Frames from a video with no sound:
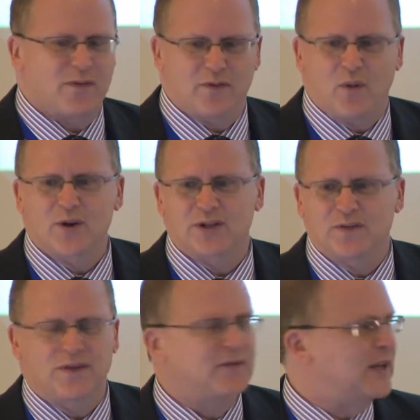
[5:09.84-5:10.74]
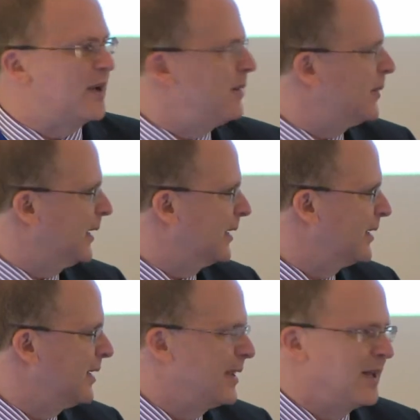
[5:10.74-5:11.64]
of a Fortune fifty company,
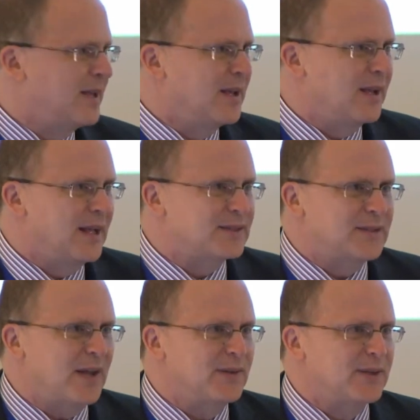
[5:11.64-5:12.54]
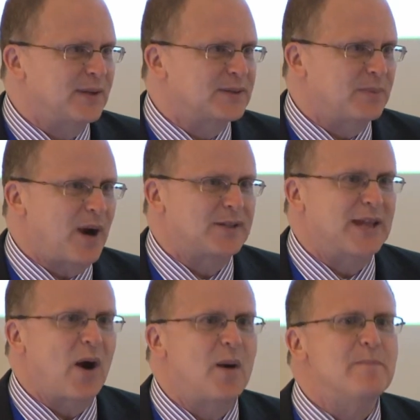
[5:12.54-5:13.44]
it's not that they're surprised,
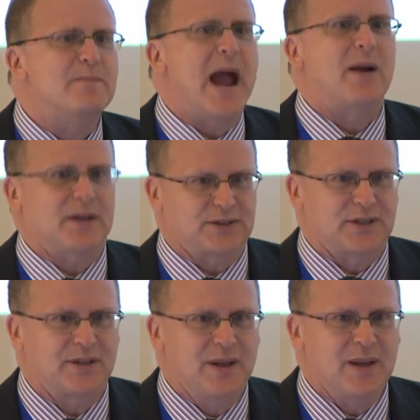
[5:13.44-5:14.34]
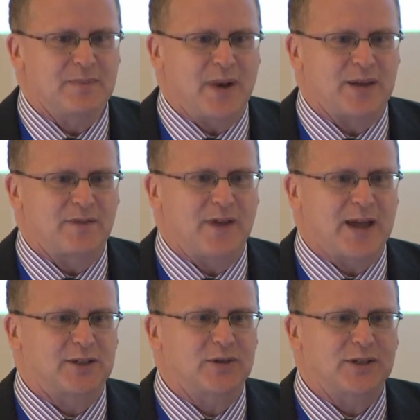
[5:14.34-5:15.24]
they are embarrassed by the
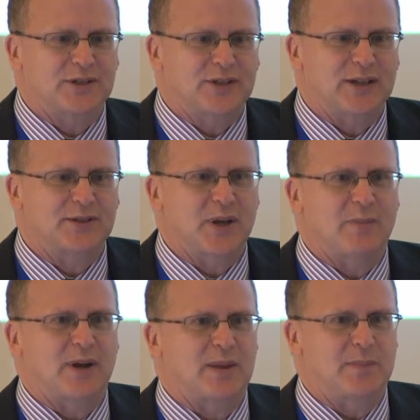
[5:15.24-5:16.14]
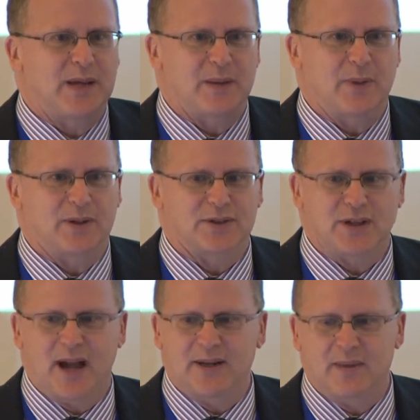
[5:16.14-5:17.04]
fact you didn't send someone on the peanut butter
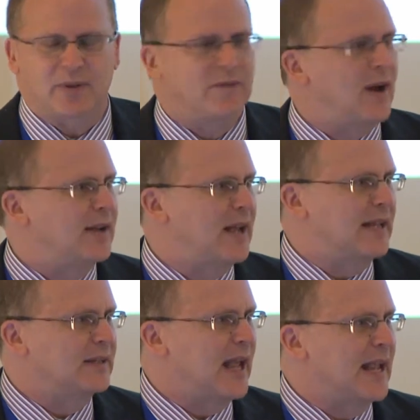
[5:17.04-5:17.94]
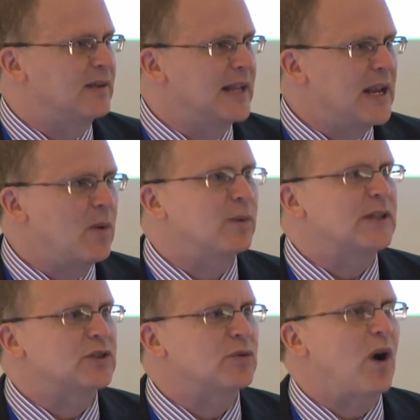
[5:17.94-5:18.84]
side and provide a, a
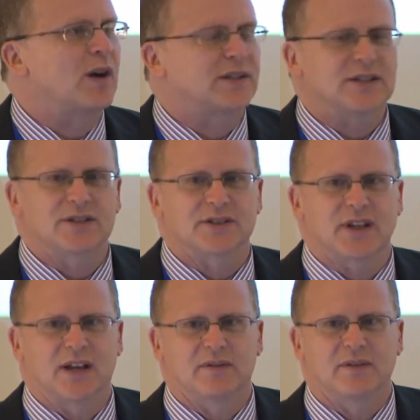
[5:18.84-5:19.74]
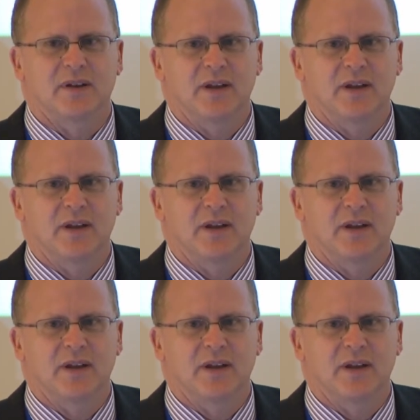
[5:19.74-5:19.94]
equally strong disincentive